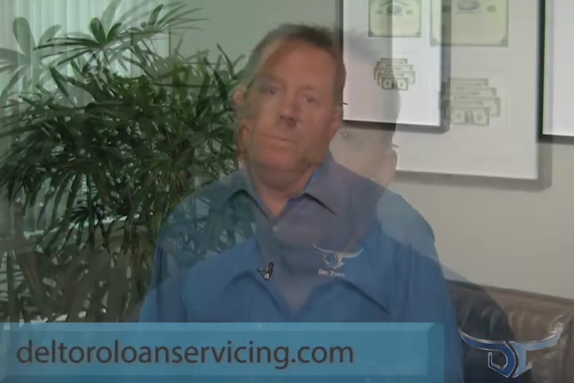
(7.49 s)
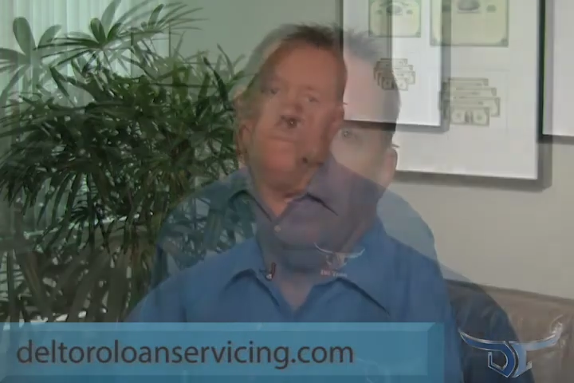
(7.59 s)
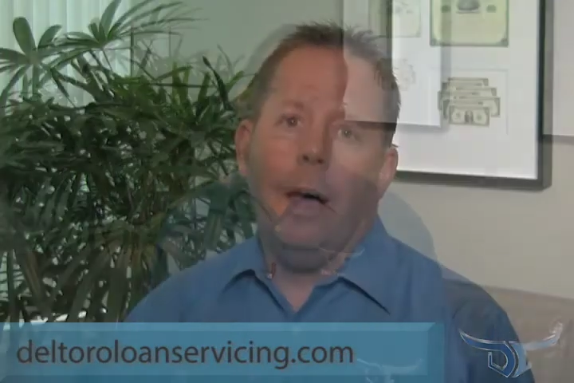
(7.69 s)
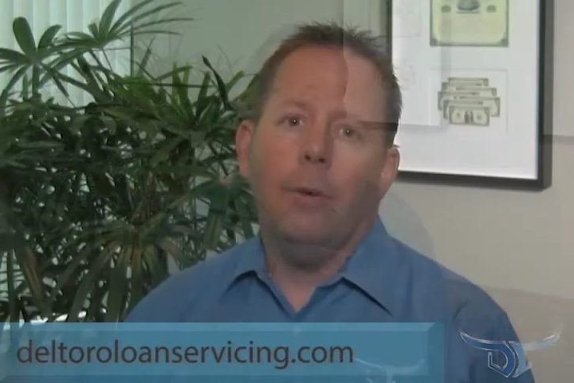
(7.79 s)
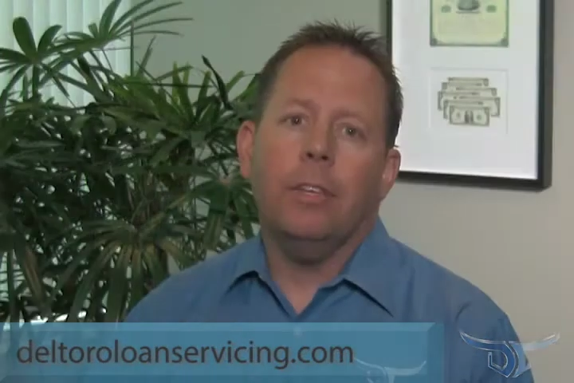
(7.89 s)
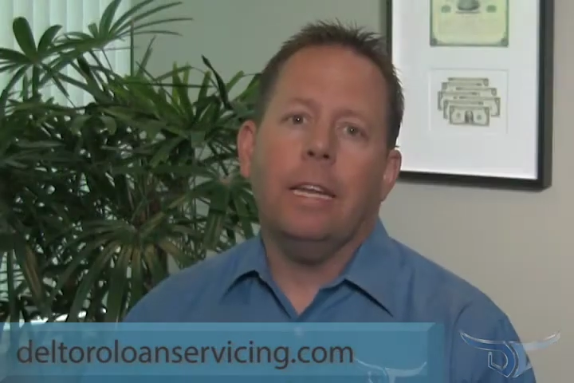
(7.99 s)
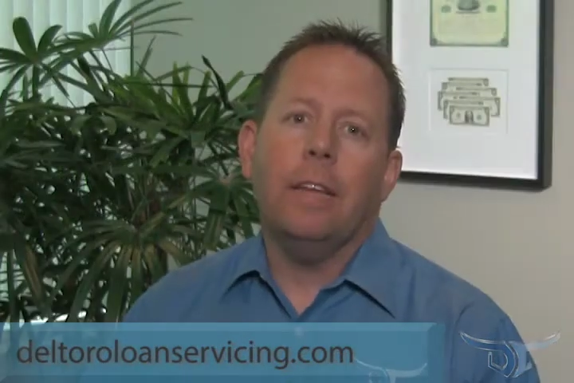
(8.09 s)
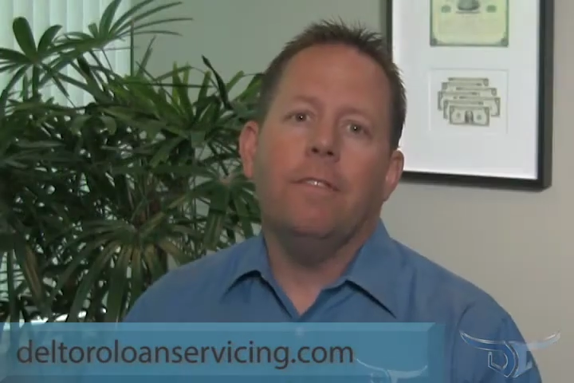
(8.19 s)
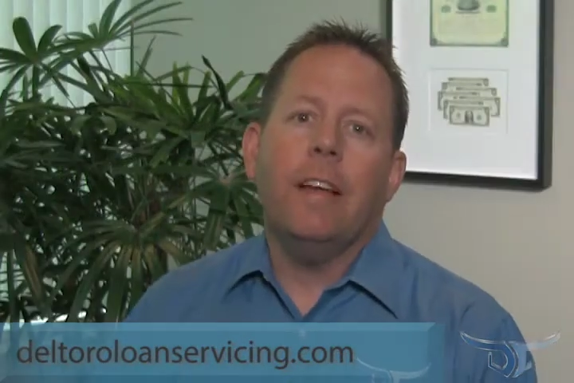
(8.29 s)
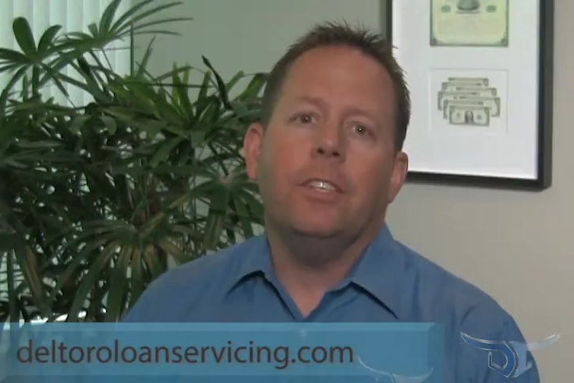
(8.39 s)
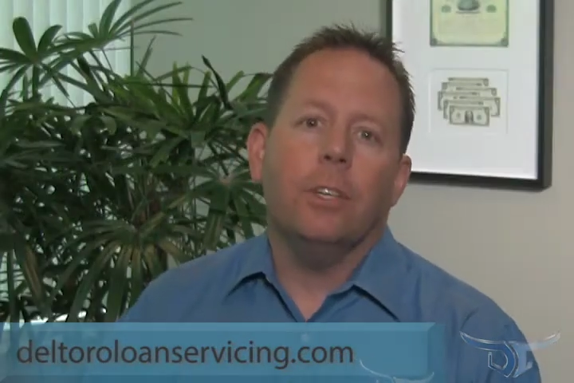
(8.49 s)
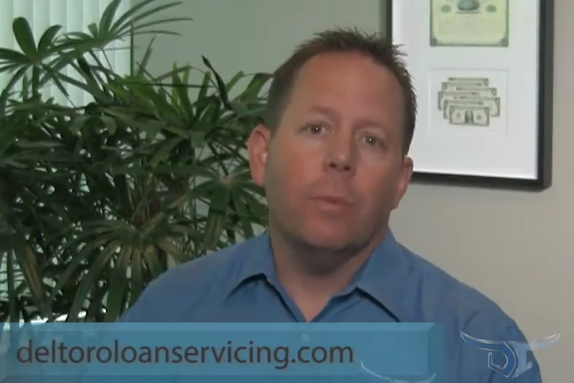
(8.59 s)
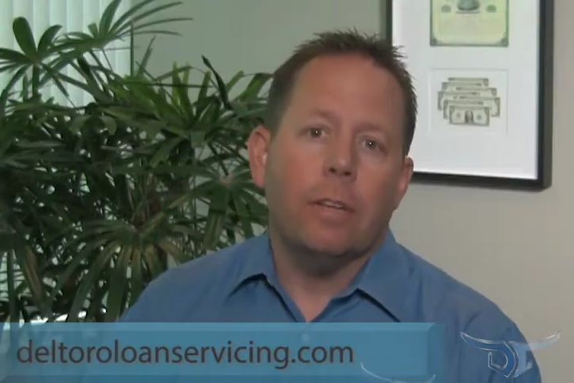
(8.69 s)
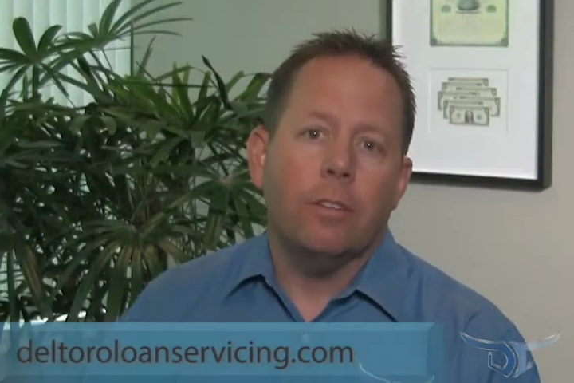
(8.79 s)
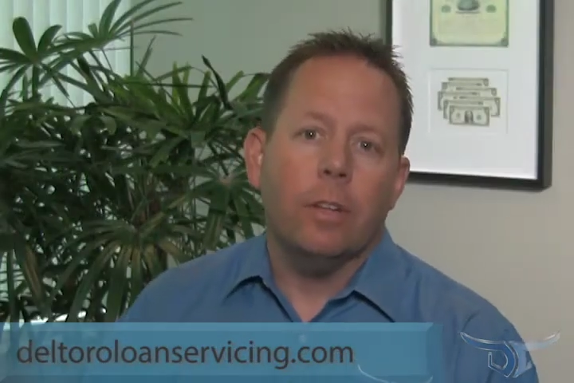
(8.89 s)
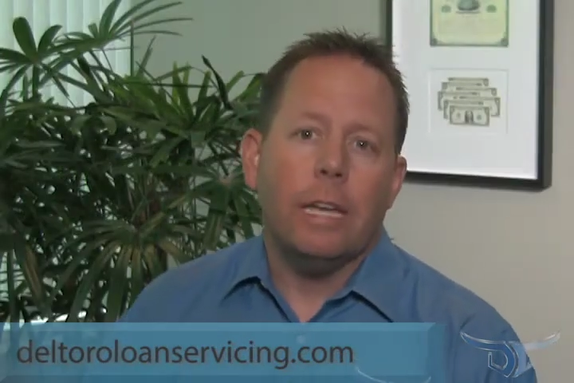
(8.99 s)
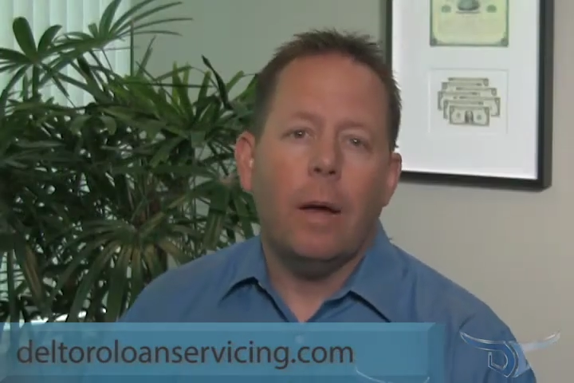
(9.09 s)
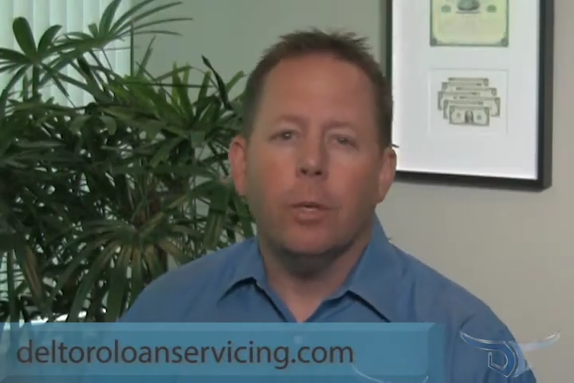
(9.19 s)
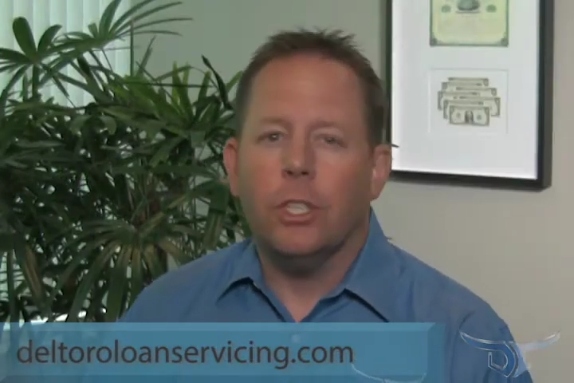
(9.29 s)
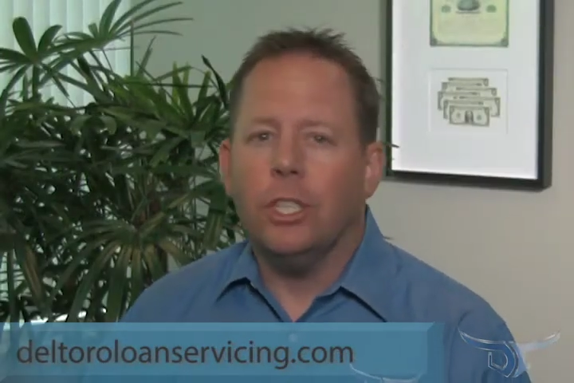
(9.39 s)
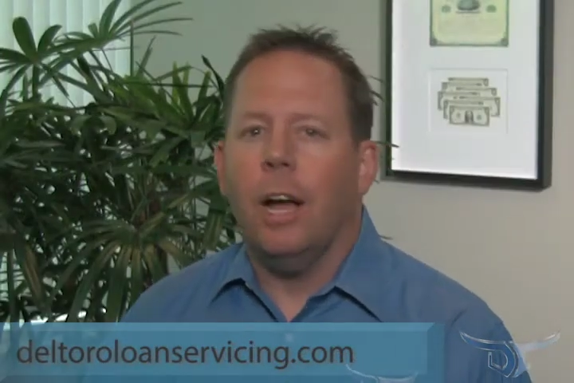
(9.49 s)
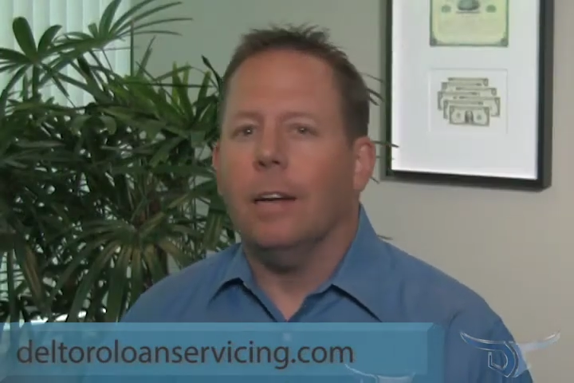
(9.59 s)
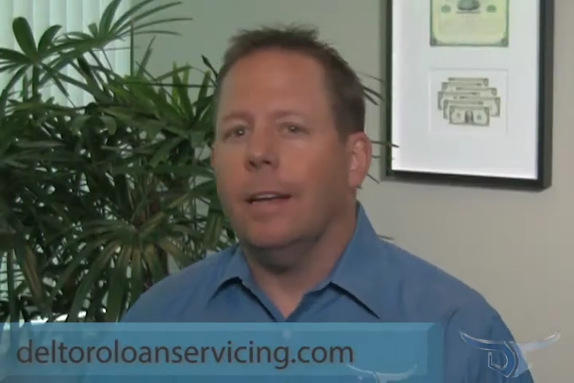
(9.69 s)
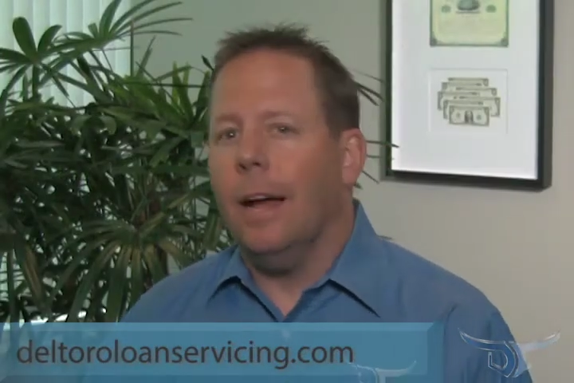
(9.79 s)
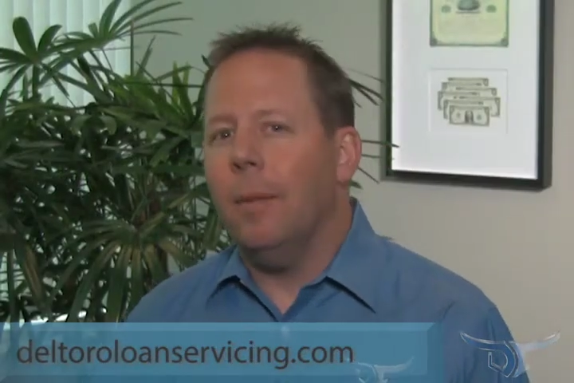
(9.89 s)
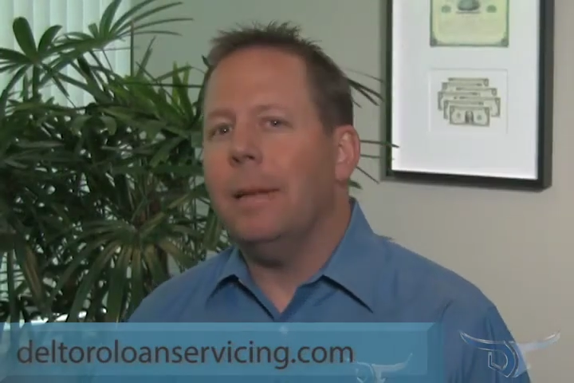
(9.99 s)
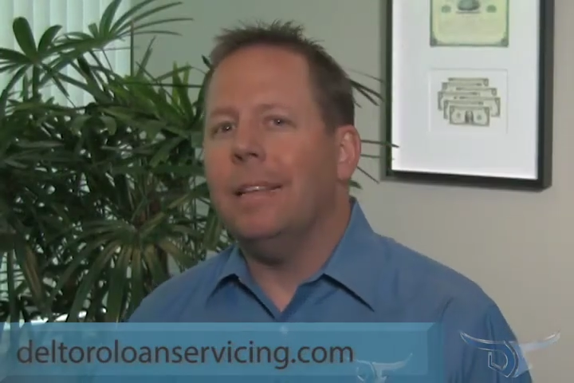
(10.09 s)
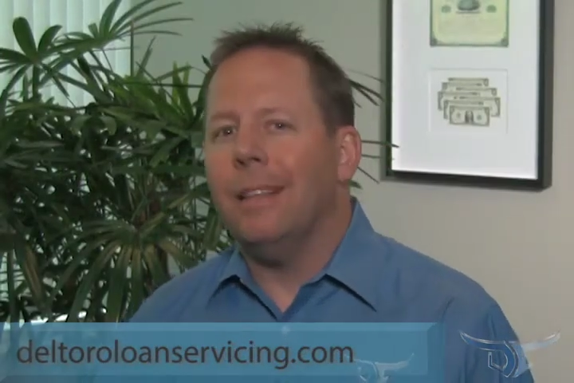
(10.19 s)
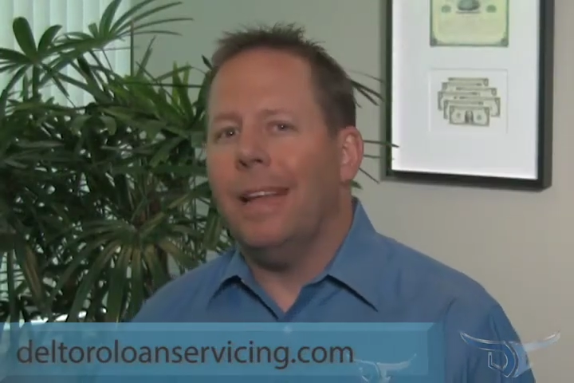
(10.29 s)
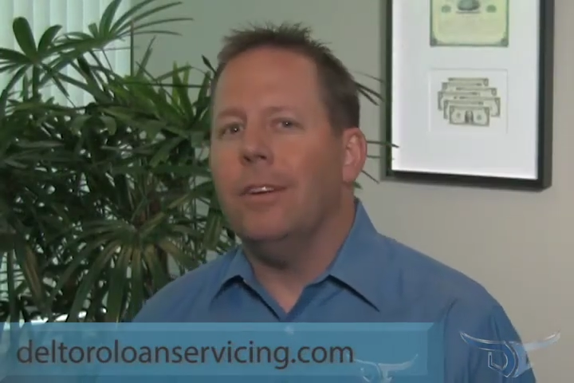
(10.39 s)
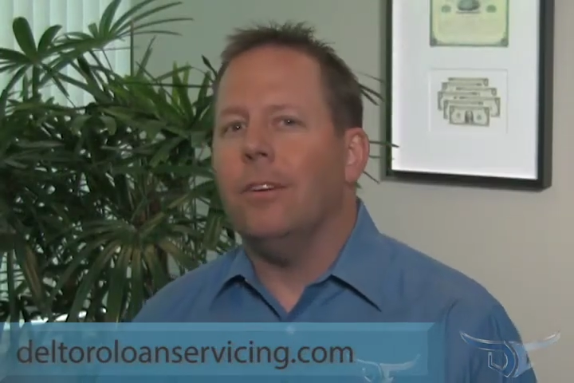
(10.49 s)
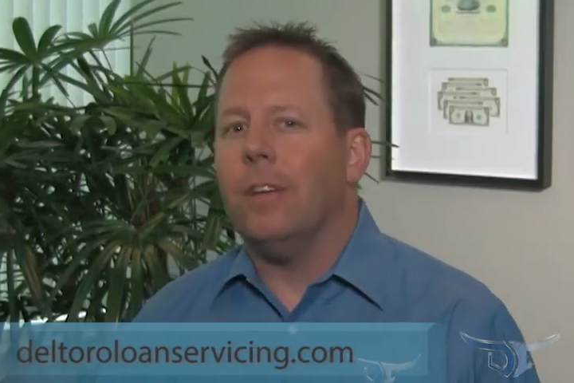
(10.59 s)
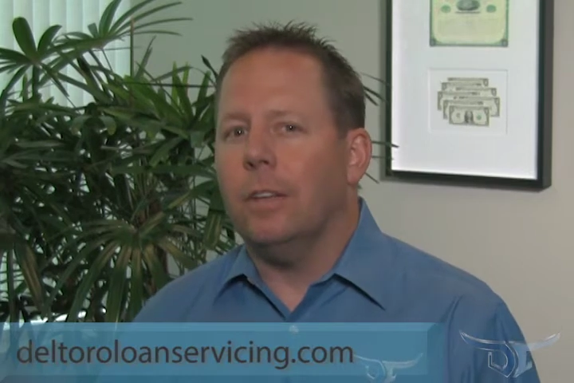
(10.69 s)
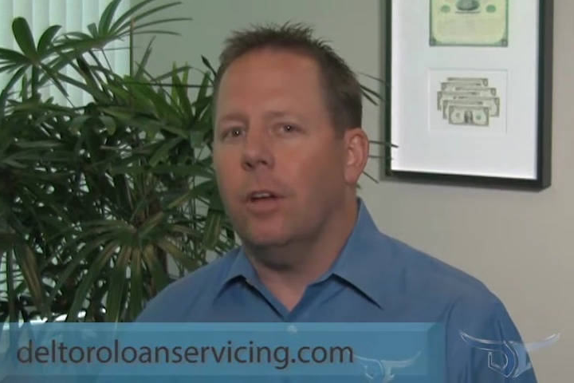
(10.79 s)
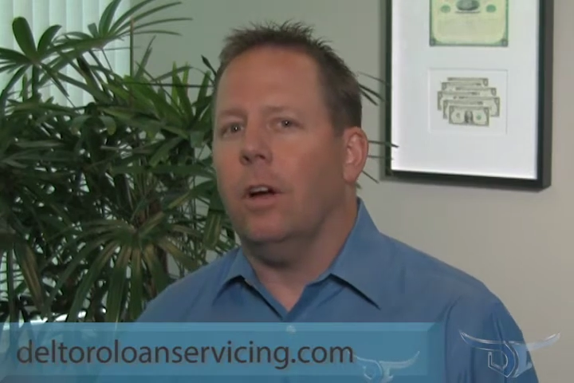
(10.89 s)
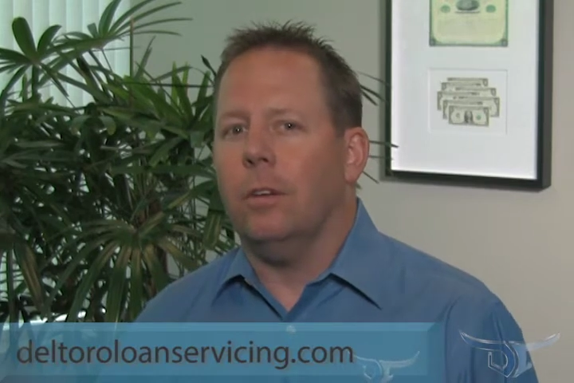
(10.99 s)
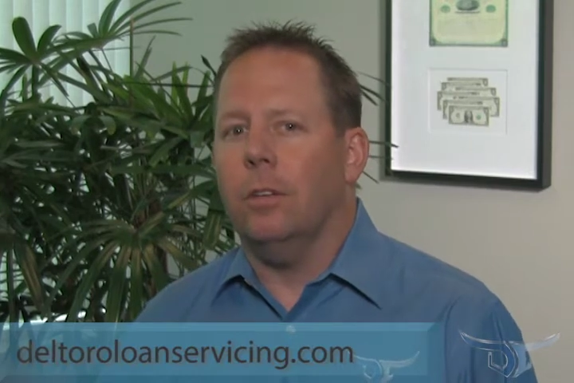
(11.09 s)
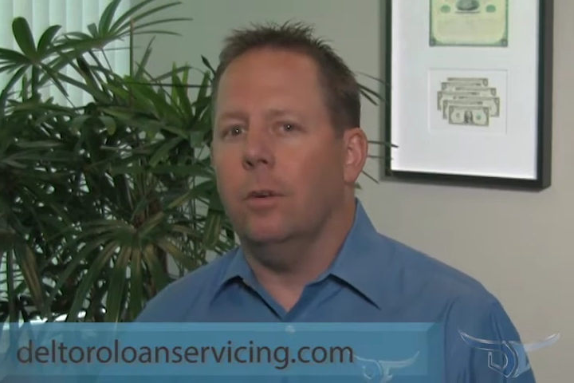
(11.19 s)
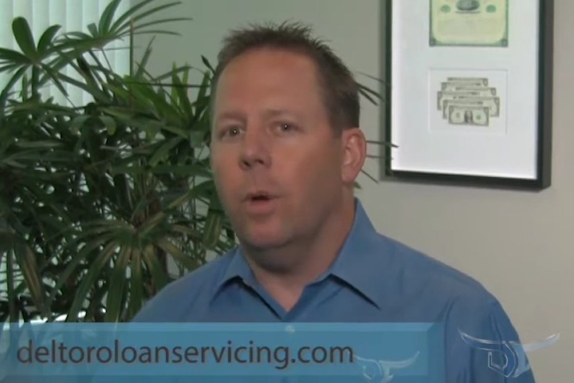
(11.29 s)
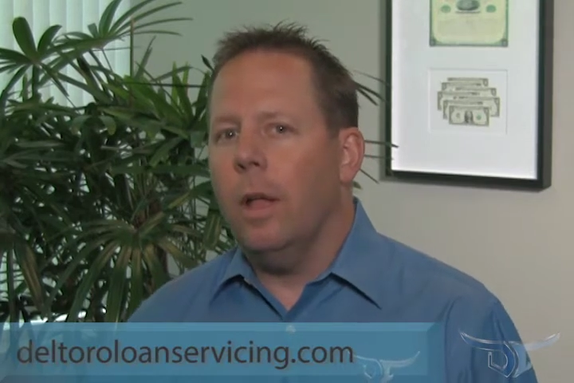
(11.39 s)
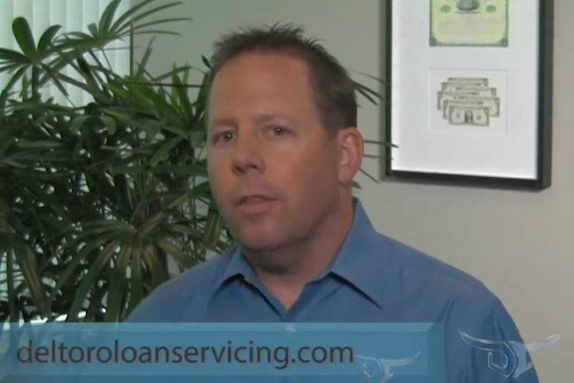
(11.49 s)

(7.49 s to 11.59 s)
Now, I was at a convention recently and I was shocked at how many lenders I talked to